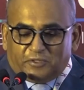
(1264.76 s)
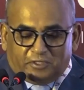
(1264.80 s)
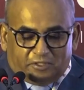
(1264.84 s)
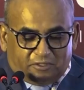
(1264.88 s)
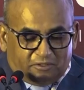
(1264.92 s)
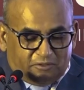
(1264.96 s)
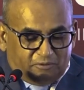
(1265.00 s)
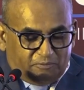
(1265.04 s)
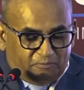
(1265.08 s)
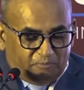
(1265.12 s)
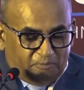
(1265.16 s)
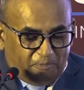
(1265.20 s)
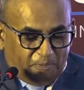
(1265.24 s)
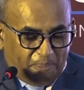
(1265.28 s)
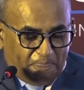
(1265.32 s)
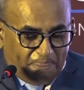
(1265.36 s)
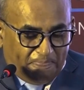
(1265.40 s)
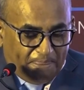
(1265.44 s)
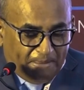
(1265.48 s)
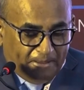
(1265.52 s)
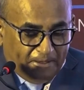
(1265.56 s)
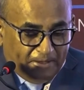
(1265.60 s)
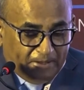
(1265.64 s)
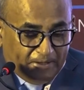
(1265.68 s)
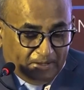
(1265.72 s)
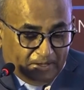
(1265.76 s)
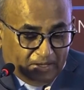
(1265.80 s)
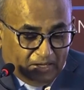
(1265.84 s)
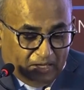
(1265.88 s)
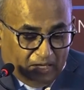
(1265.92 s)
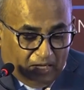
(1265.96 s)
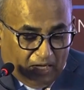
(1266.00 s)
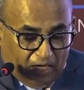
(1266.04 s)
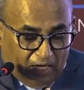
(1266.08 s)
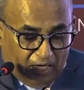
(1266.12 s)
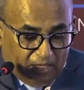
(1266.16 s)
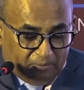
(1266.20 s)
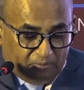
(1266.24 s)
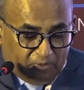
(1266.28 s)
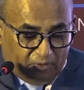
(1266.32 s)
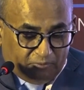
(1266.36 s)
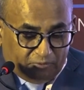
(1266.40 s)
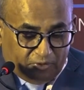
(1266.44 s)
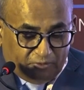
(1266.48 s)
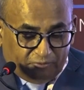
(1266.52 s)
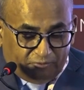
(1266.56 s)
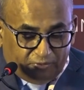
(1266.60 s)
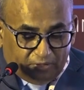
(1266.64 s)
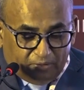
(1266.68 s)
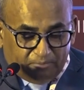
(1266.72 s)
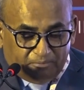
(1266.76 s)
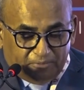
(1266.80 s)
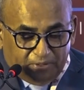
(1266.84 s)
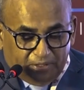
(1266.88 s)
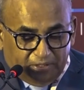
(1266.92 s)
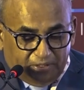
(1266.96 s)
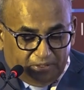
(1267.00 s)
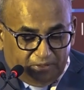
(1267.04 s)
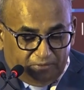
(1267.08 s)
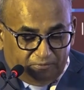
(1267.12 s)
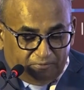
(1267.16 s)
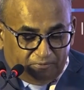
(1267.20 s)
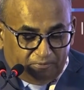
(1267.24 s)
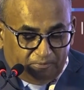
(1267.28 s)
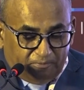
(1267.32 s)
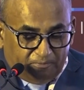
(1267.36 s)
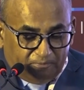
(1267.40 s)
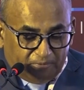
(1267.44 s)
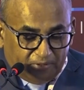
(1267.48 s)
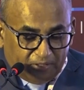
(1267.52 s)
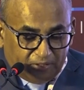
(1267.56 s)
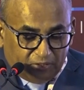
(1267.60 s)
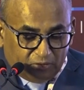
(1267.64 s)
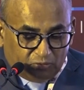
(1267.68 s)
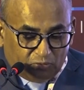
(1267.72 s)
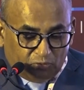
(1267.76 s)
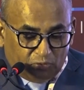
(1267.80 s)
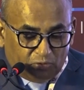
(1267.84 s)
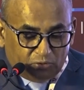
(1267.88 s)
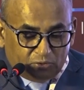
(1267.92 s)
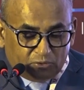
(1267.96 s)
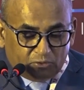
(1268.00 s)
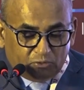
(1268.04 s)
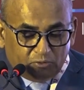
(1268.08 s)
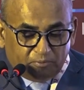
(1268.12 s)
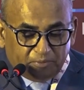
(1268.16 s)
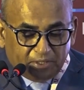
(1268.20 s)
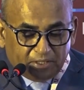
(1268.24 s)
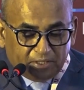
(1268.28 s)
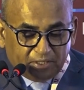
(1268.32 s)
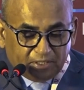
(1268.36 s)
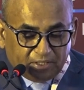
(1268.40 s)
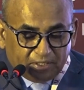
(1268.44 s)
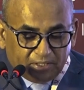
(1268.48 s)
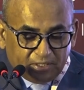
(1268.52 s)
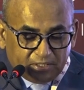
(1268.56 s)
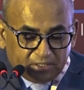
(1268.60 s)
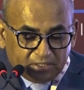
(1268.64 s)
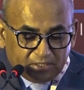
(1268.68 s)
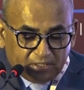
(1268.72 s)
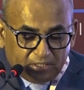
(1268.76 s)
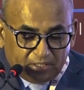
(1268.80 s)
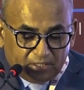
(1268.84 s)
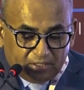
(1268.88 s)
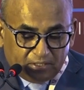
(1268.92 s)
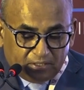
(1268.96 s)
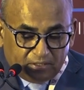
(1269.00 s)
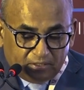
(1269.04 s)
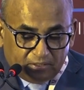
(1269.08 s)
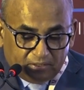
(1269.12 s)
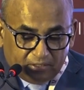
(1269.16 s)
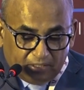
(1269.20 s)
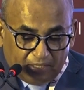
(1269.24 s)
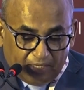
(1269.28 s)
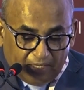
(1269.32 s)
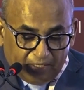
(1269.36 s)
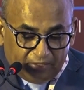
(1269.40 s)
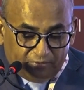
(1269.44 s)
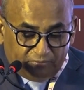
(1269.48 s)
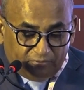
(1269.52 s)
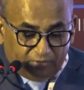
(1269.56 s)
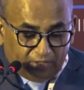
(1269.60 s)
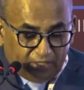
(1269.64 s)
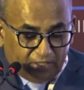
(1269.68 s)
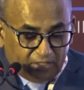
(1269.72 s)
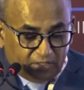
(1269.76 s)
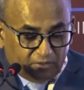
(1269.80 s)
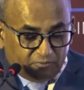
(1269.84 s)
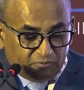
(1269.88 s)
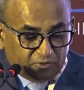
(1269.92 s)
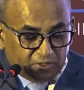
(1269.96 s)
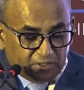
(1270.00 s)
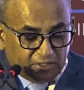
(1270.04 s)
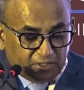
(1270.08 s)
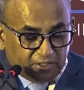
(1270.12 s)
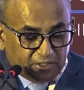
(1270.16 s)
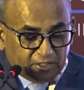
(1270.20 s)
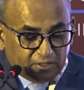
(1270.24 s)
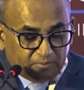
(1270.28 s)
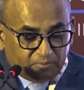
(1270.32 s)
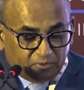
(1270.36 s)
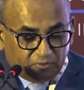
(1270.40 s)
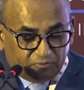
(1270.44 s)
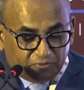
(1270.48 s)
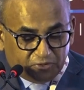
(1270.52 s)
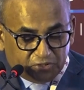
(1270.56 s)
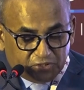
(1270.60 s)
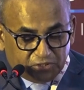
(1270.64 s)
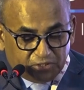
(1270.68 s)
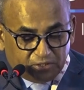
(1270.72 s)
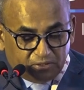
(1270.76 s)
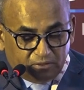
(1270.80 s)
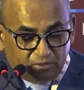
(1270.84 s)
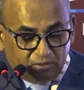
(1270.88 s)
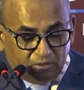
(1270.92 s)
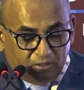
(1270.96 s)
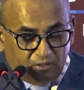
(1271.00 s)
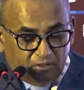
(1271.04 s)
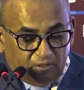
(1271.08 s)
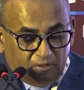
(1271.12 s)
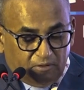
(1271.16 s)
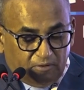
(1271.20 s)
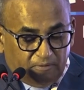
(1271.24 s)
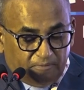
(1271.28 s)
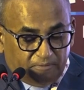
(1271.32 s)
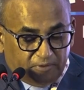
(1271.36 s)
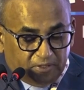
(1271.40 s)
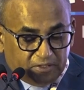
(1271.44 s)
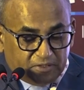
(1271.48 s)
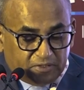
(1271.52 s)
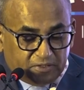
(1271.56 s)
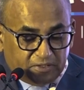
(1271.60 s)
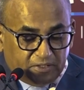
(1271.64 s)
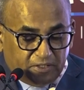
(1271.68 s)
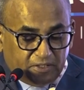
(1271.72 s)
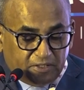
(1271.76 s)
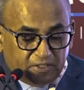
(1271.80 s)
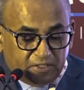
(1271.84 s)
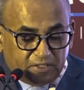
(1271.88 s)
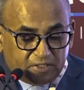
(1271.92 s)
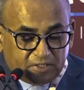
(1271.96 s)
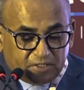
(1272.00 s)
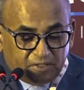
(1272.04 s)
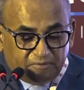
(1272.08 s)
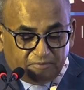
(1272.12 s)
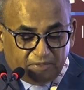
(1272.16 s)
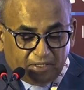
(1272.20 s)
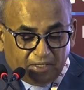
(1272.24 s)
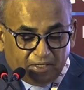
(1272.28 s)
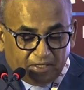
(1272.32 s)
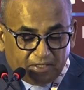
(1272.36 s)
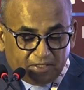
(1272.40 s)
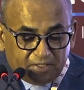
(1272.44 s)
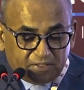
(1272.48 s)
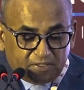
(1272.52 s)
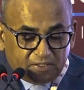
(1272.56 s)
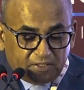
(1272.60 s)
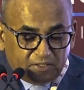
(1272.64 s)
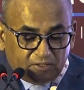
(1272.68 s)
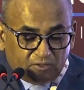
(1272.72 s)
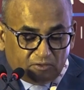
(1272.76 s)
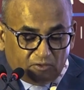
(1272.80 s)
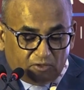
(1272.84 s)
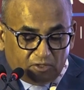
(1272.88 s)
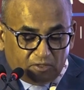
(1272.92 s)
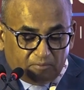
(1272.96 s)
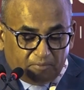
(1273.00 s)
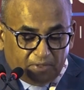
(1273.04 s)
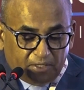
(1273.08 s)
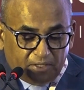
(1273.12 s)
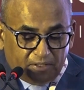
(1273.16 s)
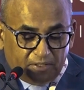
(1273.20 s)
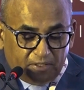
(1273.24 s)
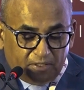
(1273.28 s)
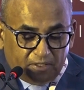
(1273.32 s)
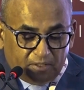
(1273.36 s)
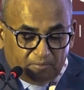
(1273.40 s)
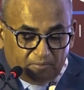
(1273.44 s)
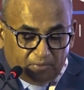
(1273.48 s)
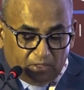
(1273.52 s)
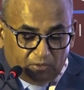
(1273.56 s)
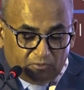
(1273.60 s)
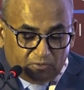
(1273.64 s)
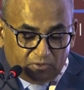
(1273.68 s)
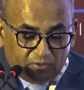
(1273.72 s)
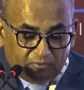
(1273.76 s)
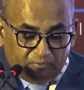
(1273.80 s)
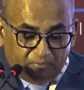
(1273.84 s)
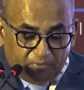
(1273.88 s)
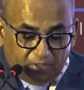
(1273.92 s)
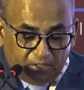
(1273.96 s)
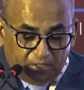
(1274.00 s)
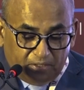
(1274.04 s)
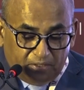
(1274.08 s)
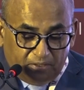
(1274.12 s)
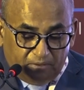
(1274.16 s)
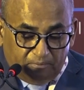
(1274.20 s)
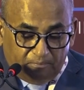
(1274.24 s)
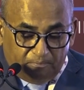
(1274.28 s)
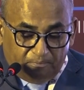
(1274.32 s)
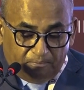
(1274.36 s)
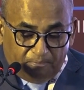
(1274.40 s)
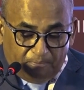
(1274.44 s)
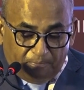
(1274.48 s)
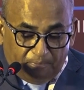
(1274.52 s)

it. I am of the firm belief that the courtroom etiquettes are the lifeline of the legal profession. The seniors have a legacy not by the amount of money